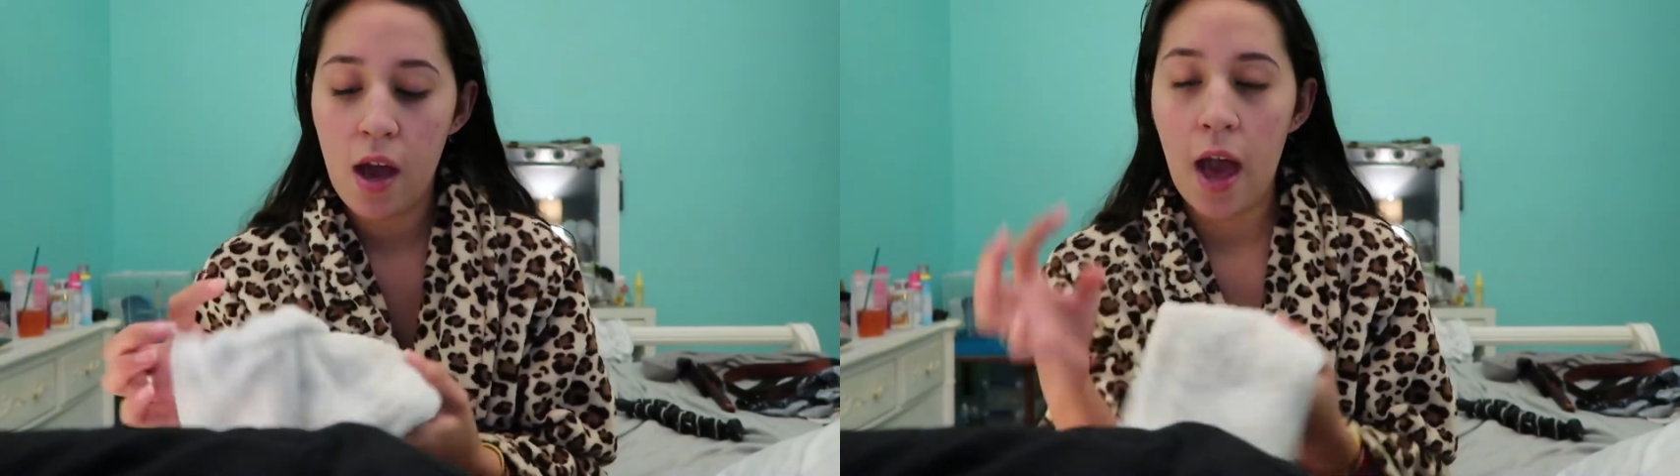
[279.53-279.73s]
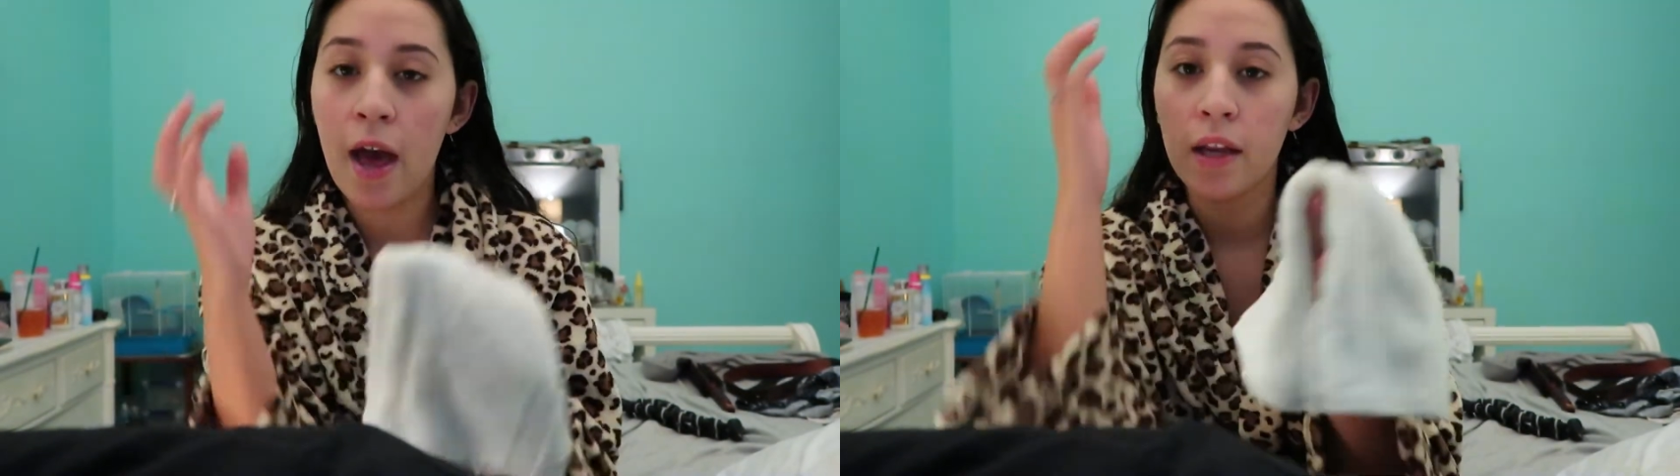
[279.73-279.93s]

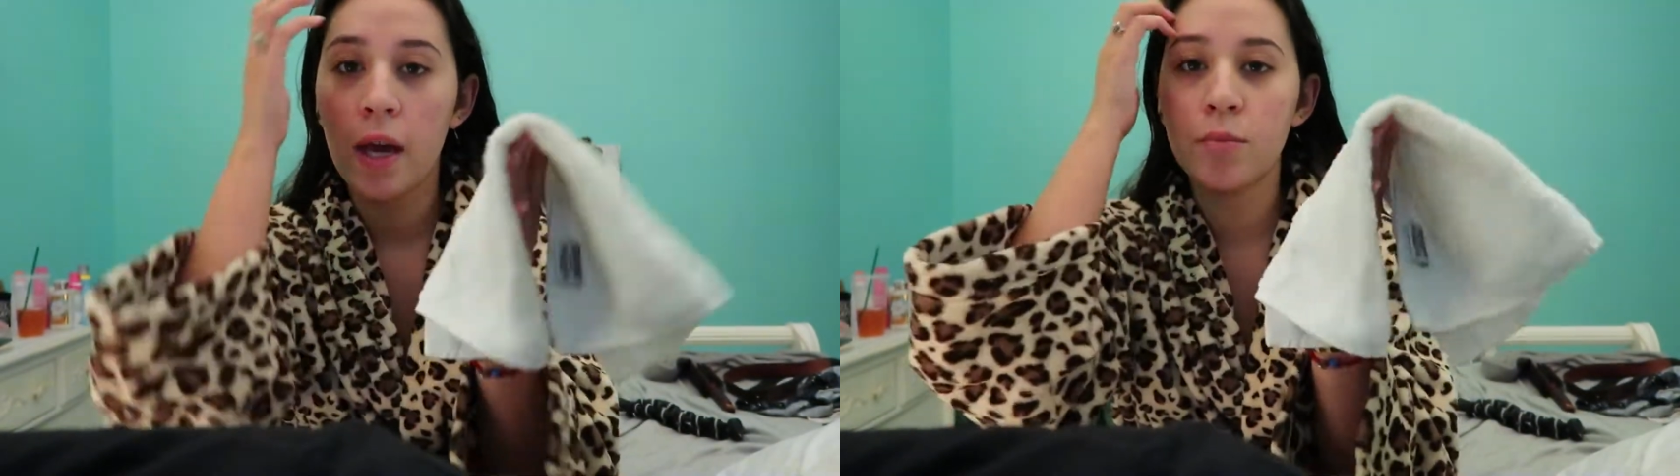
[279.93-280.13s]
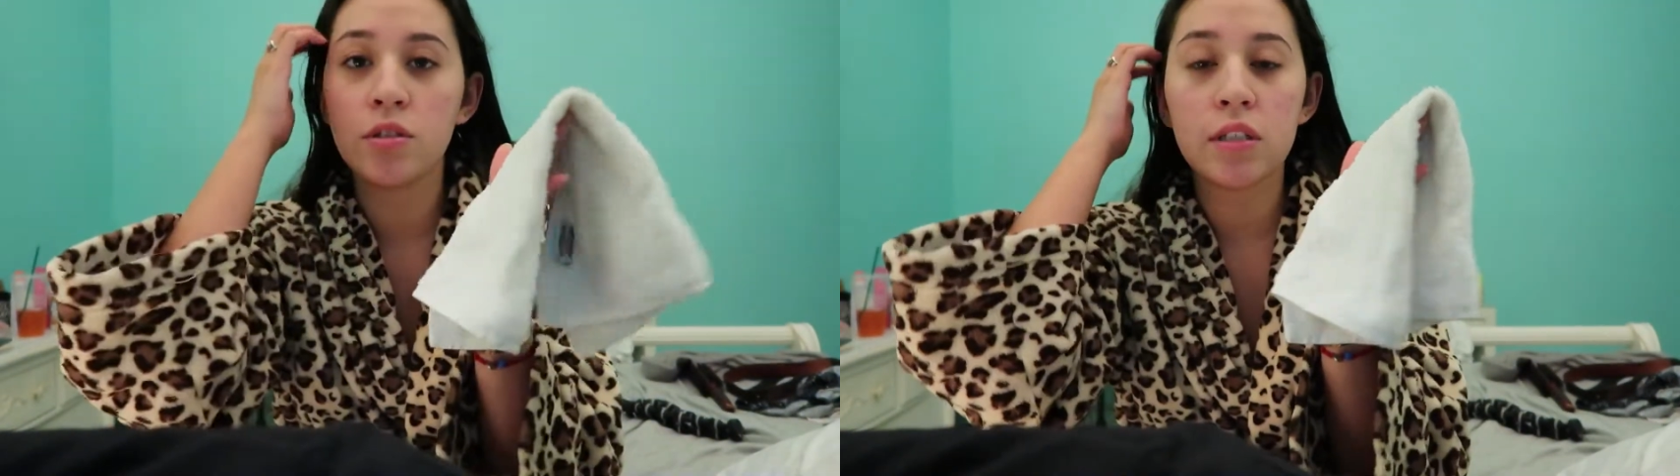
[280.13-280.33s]
and
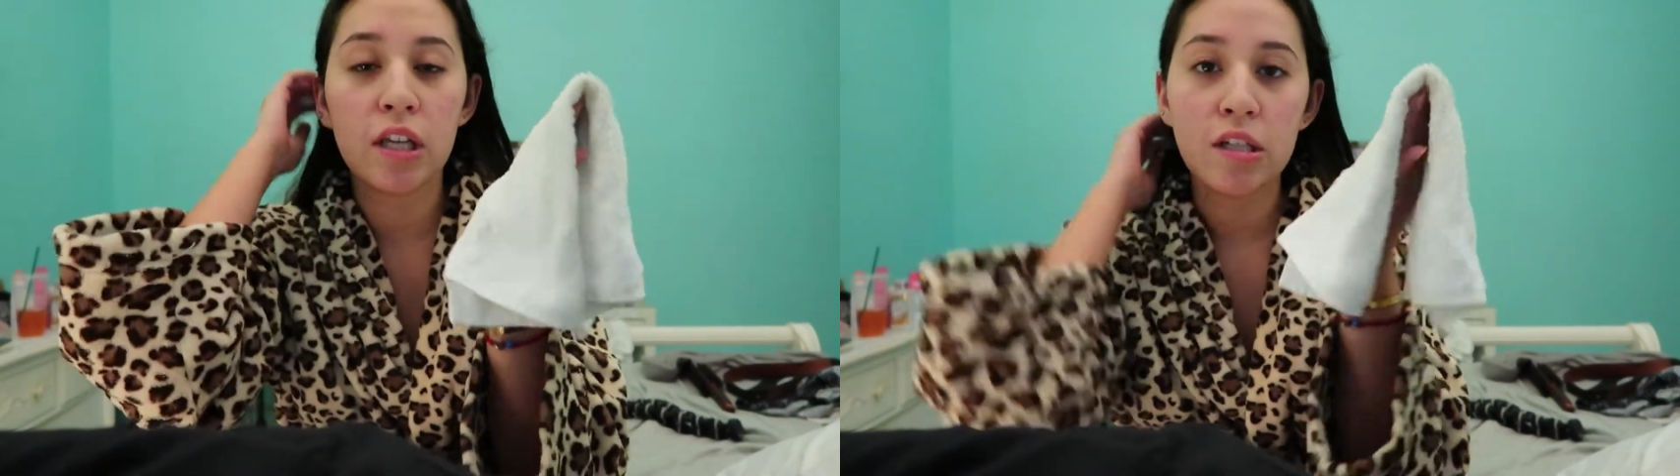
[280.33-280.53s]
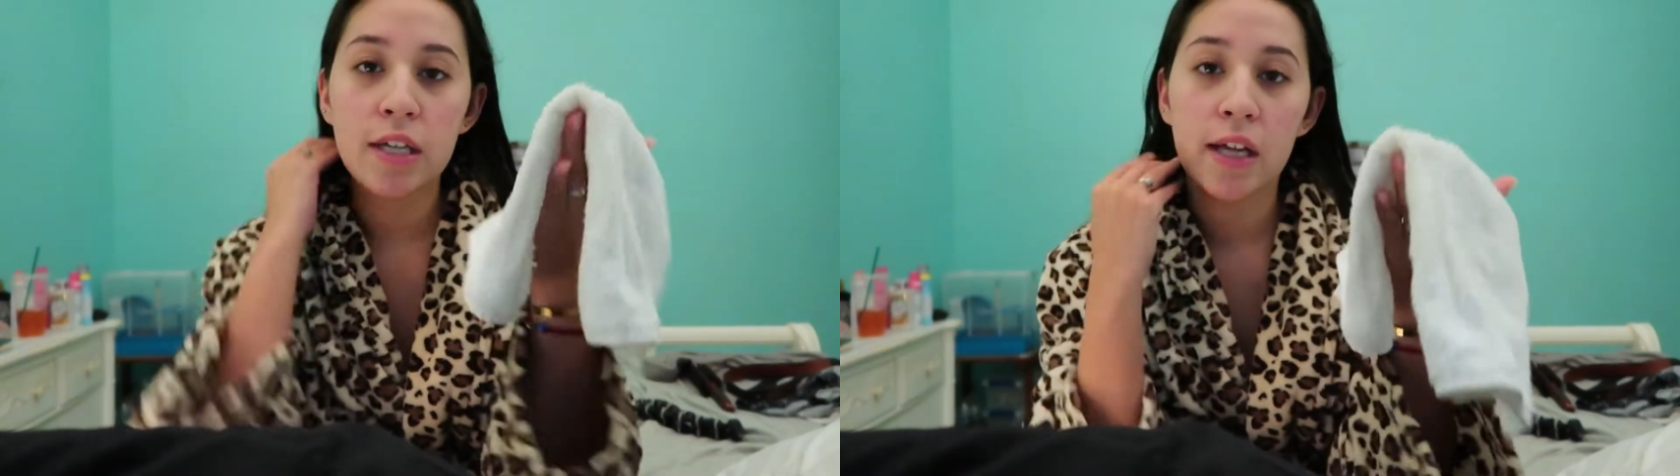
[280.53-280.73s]
I'm just
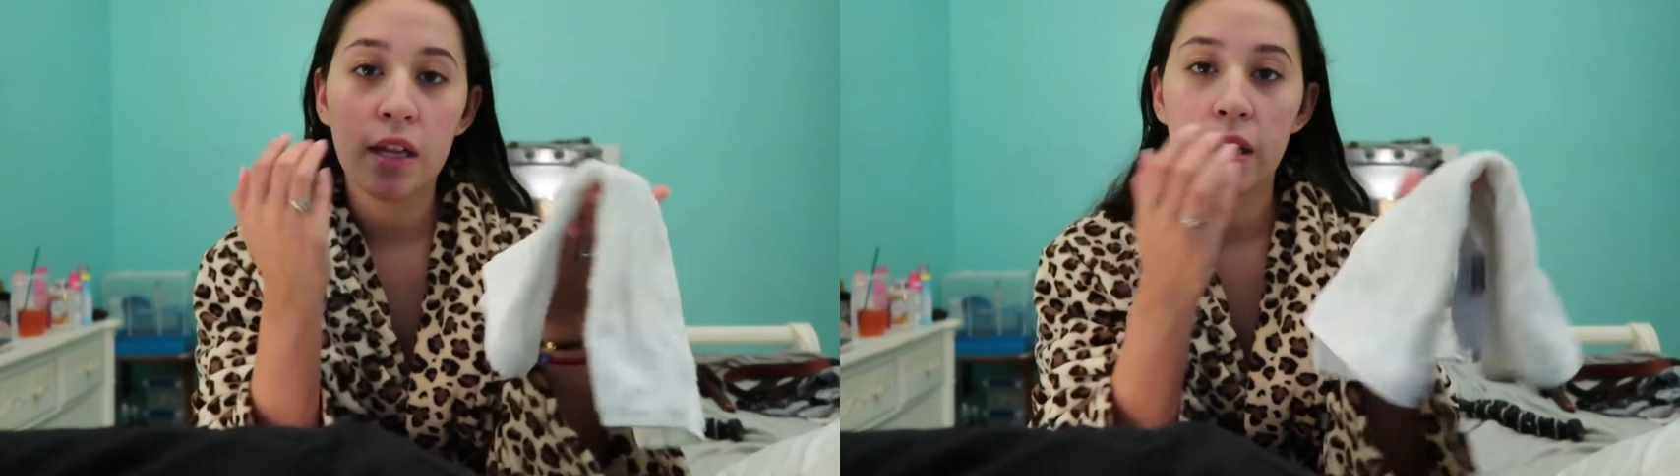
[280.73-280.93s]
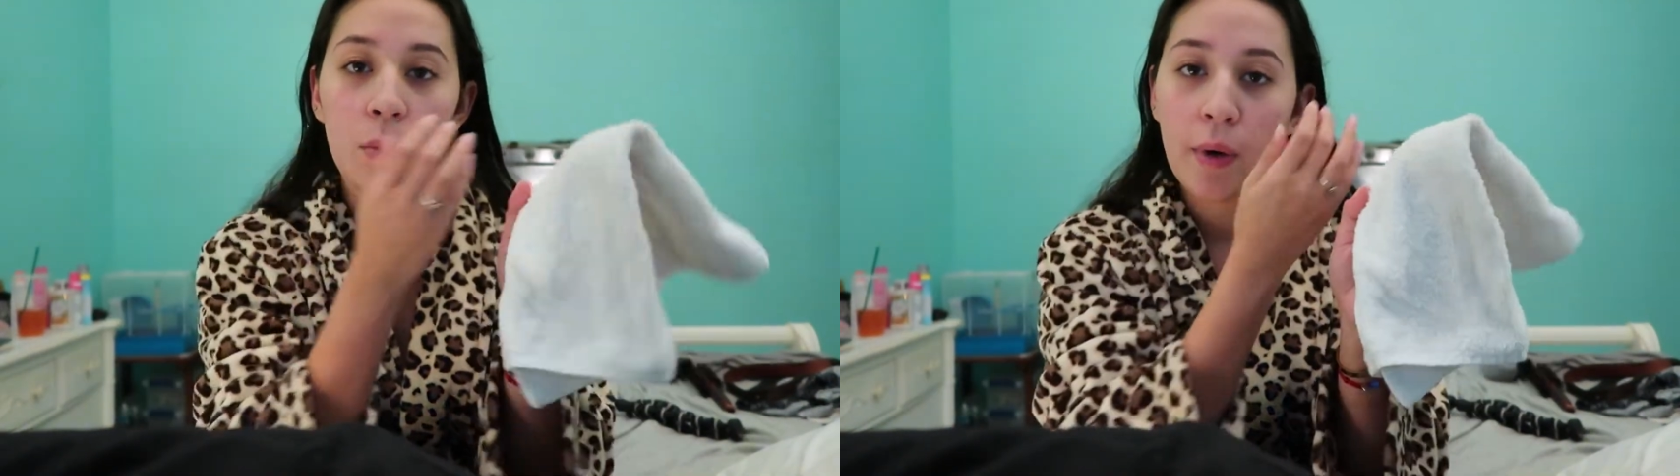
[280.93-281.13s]
gonna take
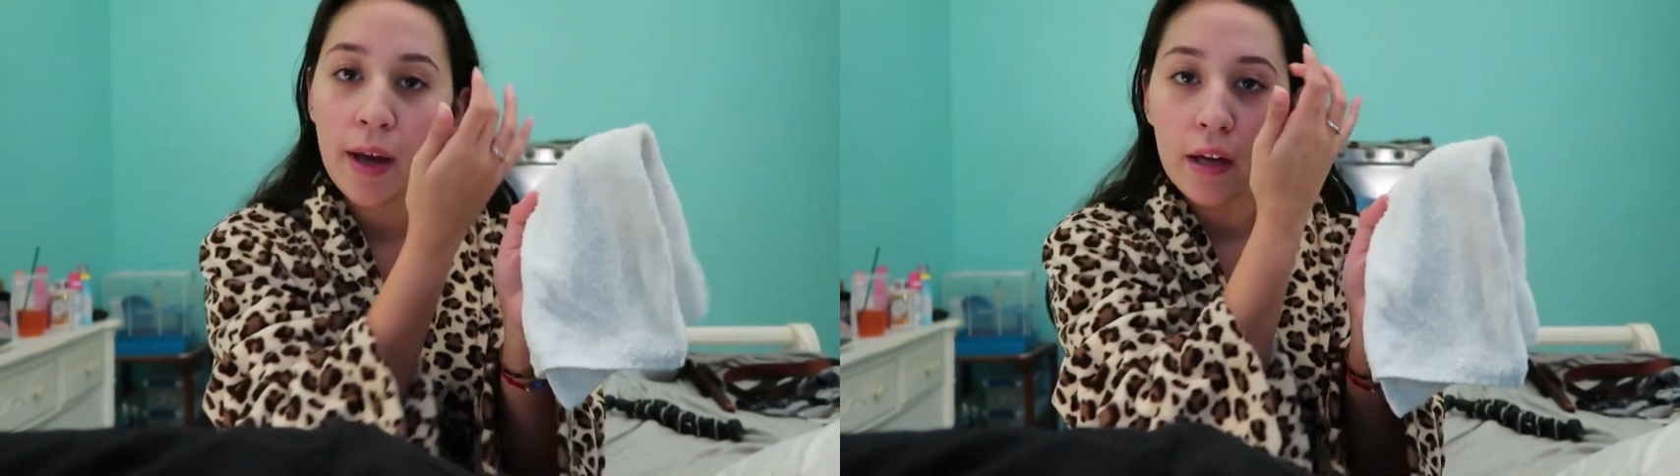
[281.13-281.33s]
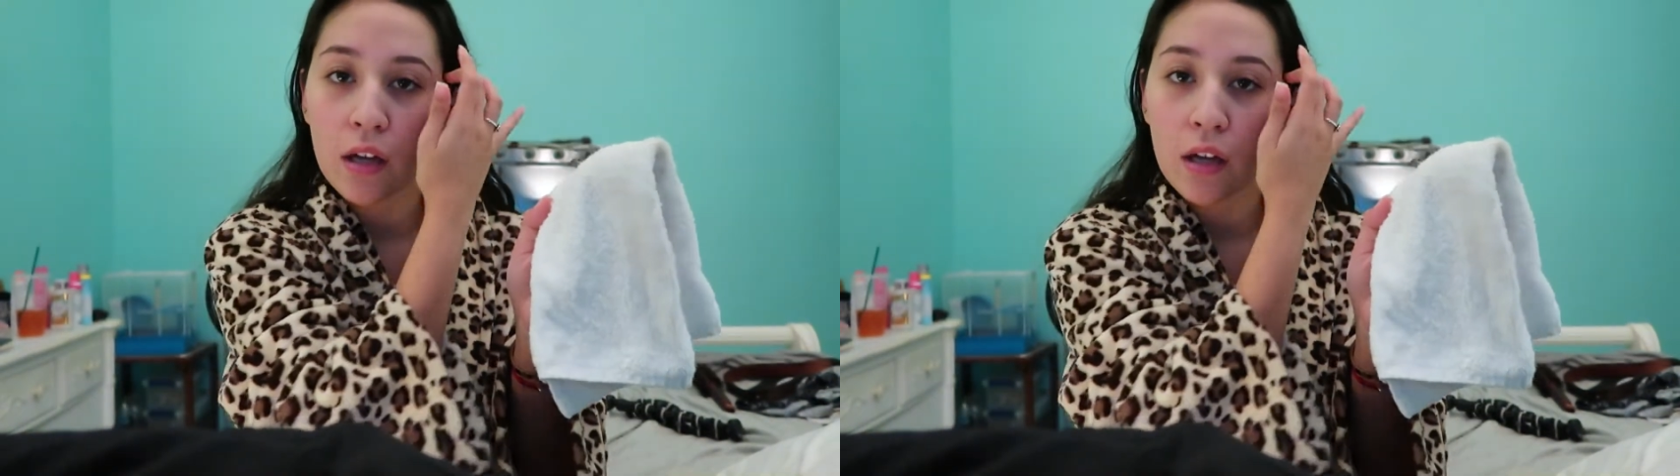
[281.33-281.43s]
like a wet